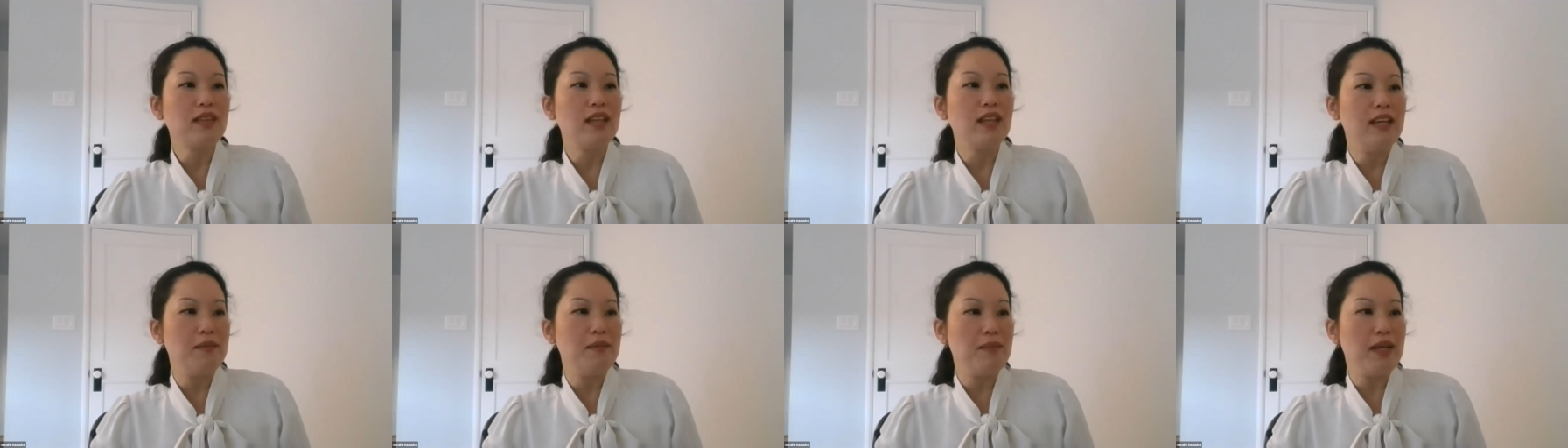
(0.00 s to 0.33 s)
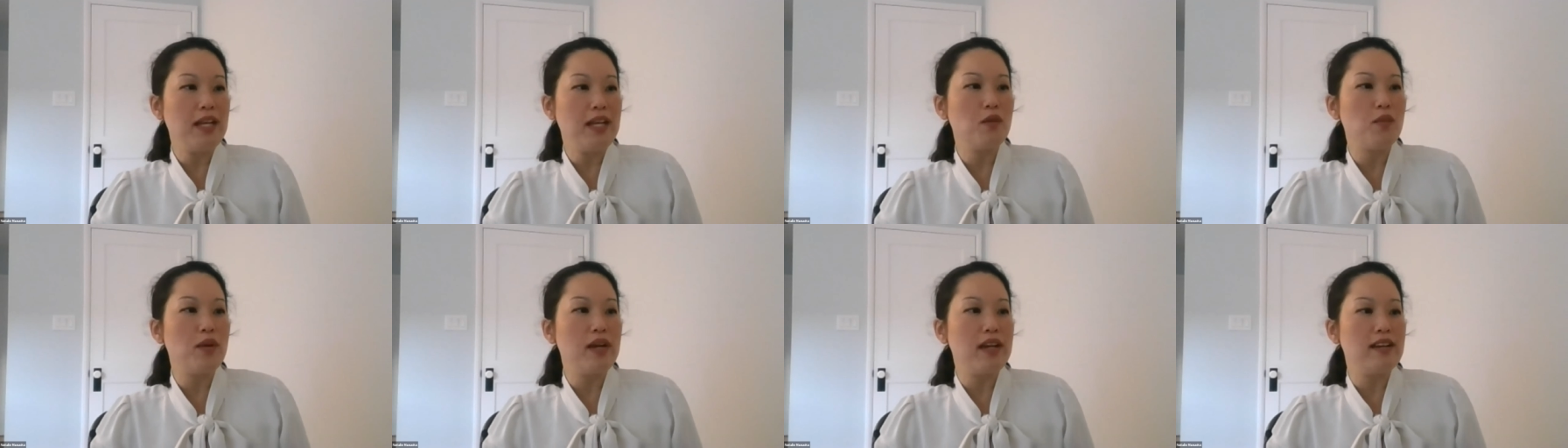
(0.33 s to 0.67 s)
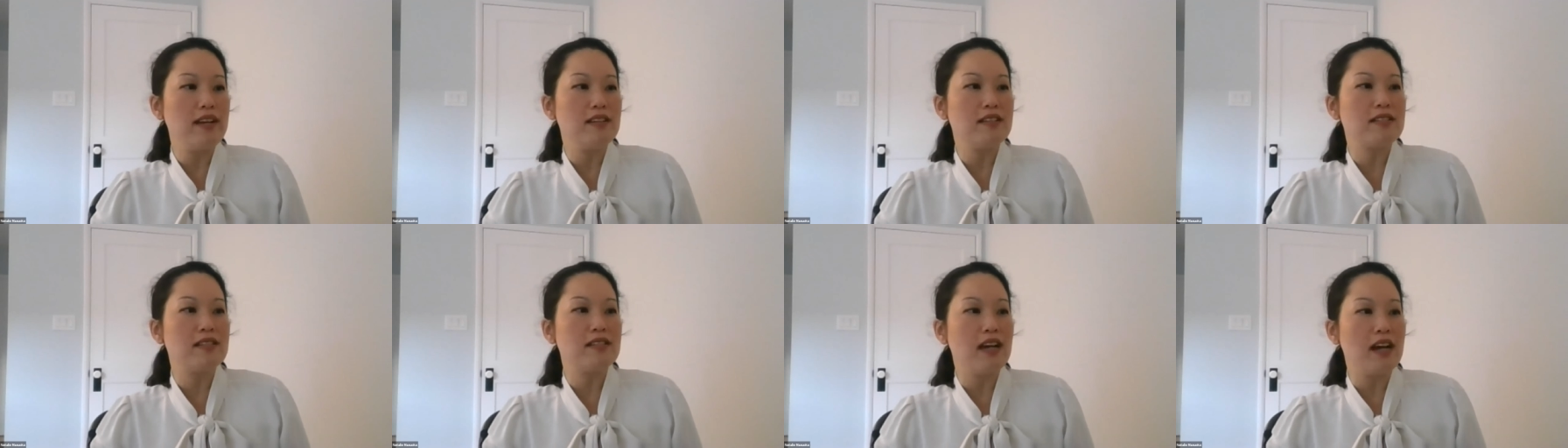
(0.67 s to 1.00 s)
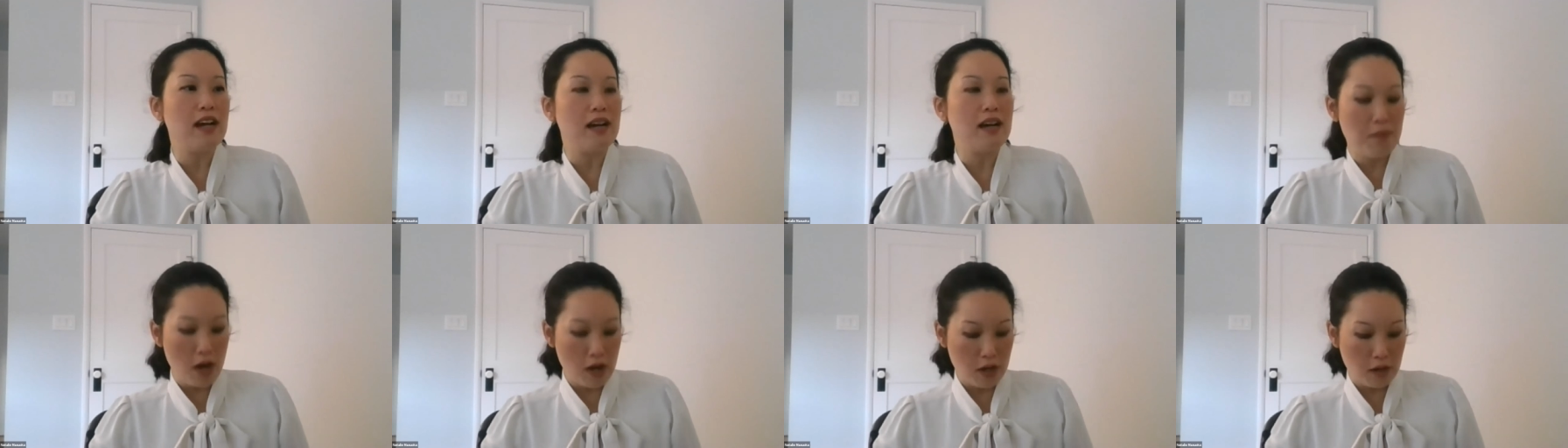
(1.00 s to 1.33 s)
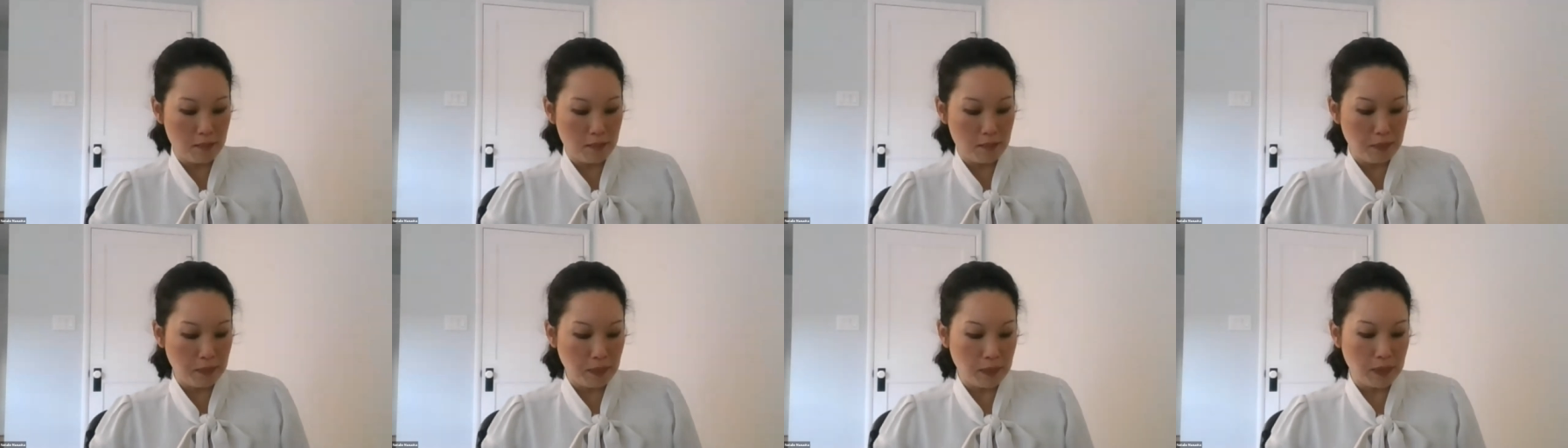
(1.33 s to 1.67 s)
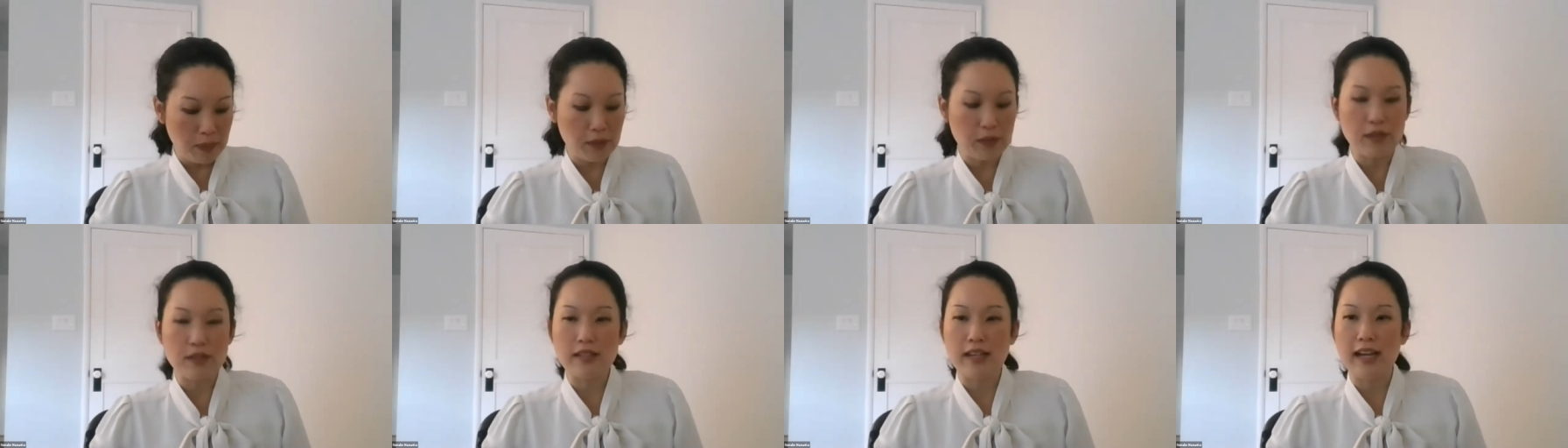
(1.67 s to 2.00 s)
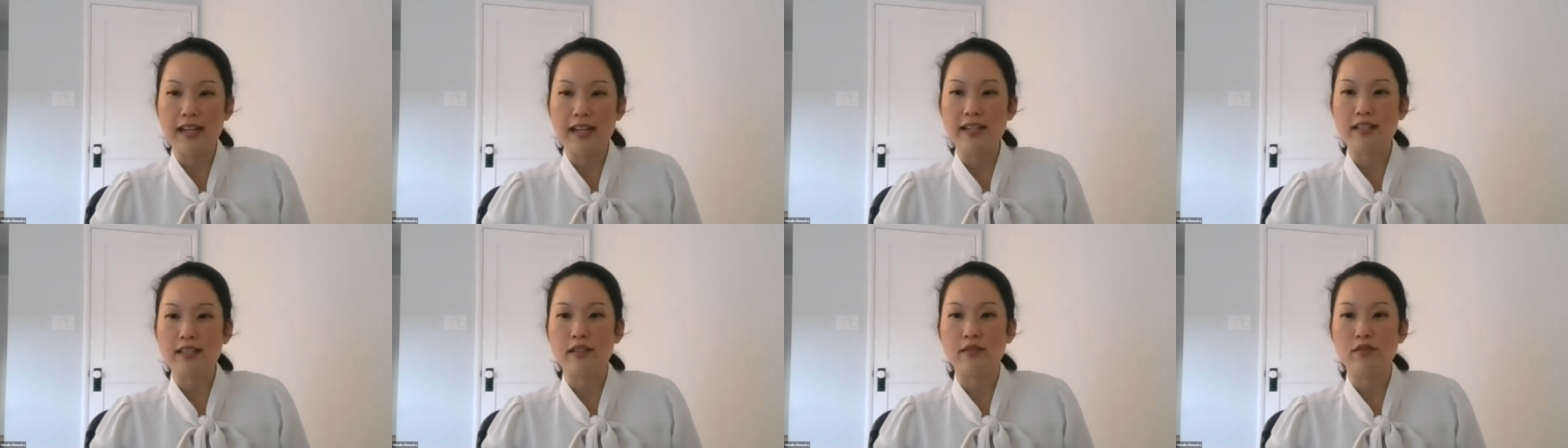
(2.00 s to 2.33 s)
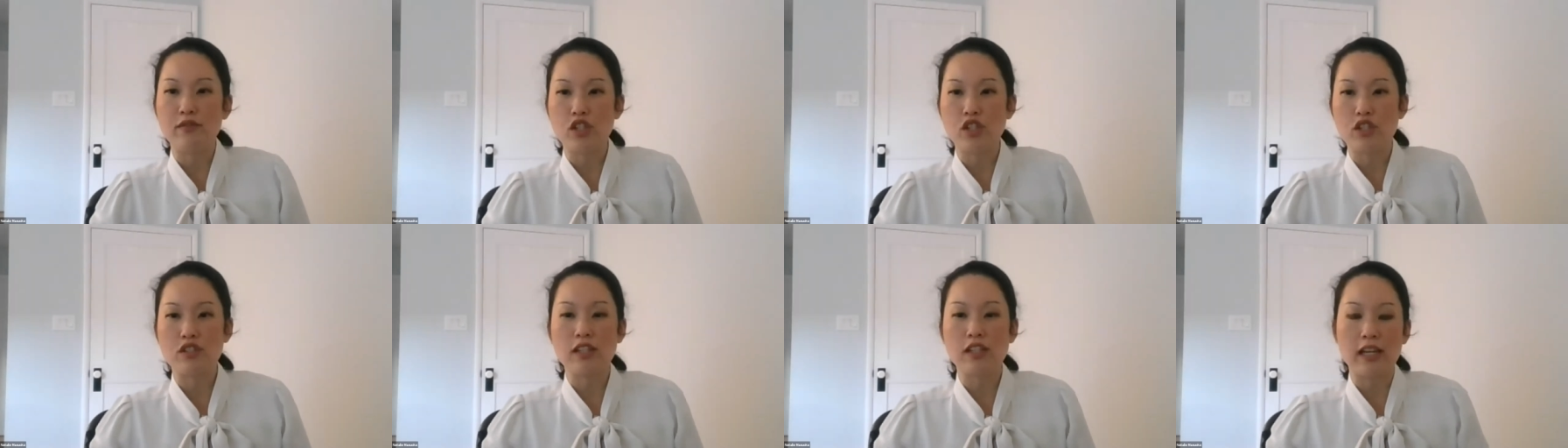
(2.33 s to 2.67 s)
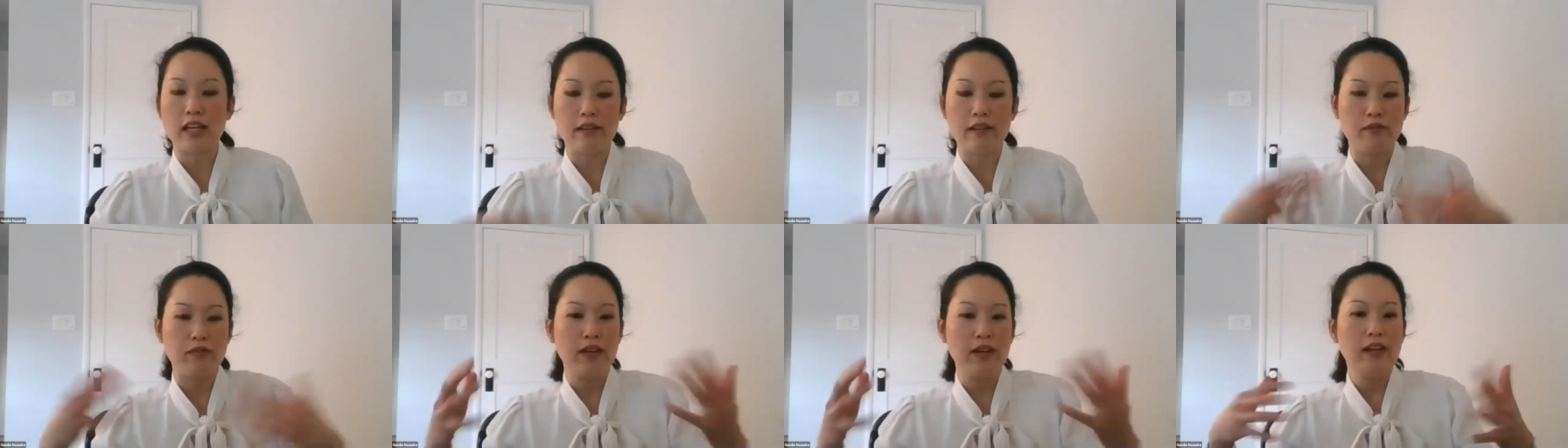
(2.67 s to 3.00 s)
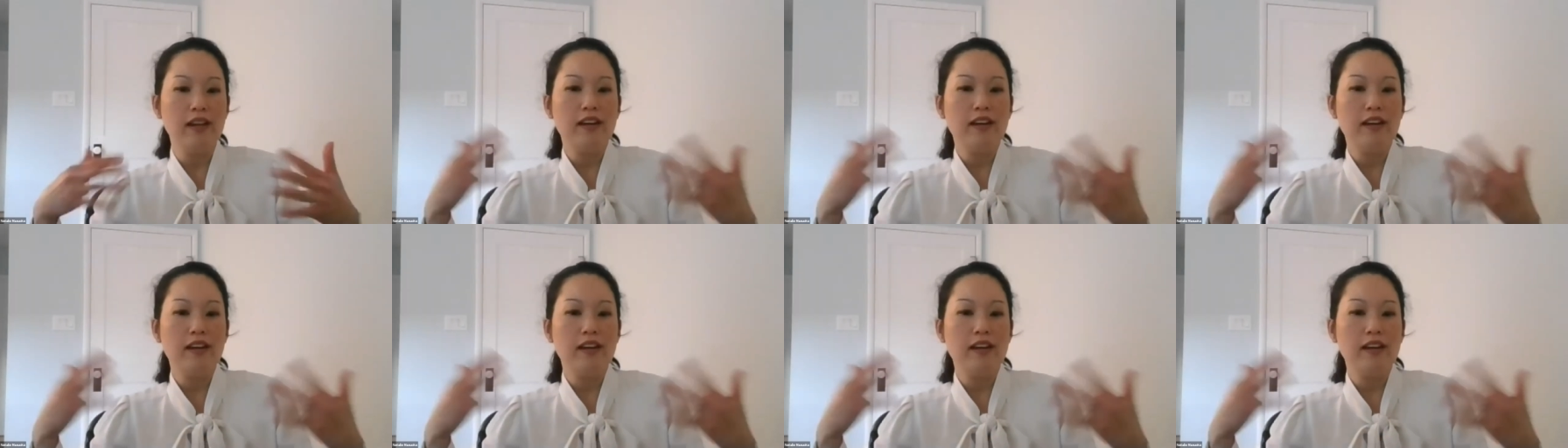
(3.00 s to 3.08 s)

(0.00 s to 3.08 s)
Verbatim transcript: in many ways, uh, modern political scientists have just kind of